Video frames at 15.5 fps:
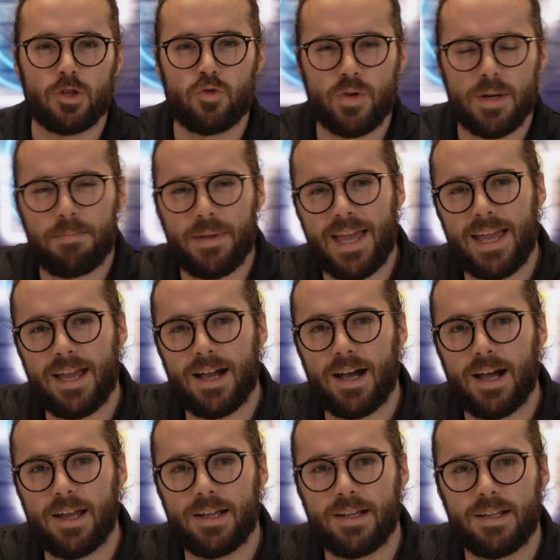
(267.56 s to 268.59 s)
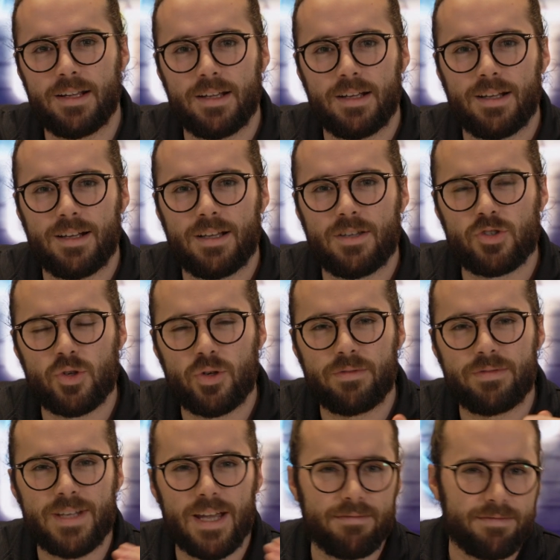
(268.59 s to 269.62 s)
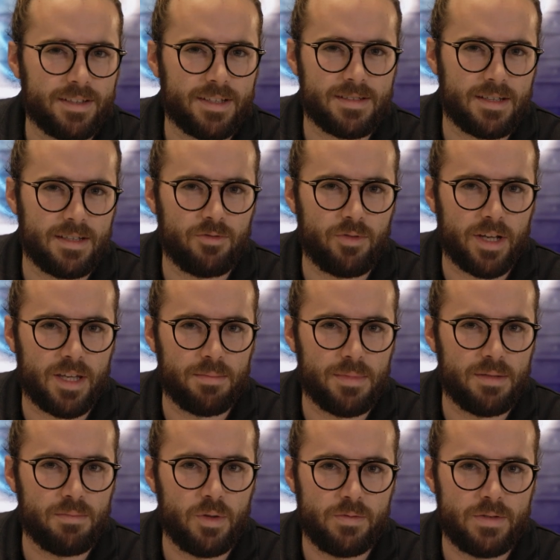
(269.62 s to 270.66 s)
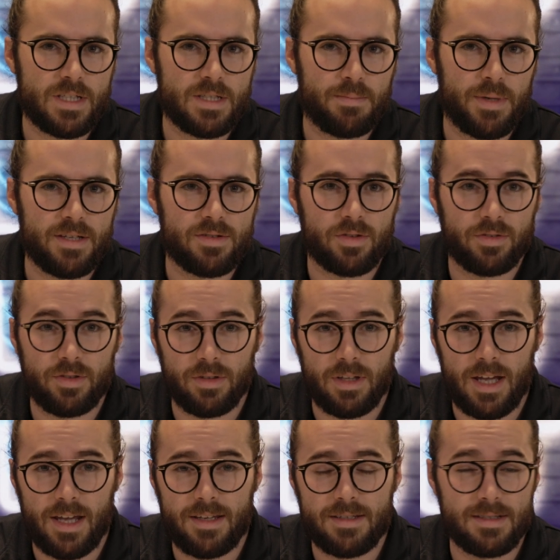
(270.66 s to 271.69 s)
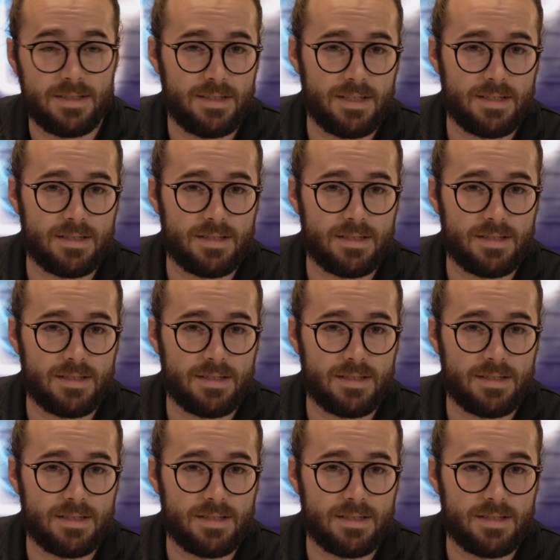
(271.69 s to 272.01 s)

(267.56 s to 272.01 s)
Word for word: Grip AI. So if Netflix can recommend movies based on your likes and